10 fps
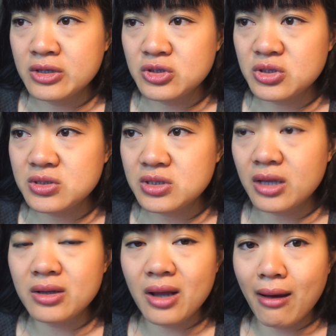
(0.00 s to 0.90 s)
just
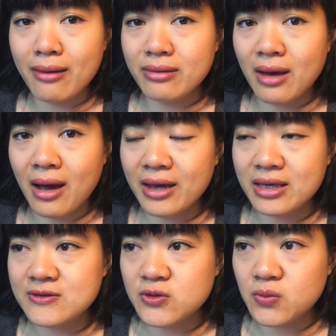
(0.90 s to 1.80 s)
at the
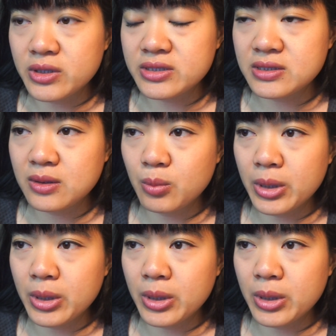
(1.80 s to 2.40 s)
highest risk.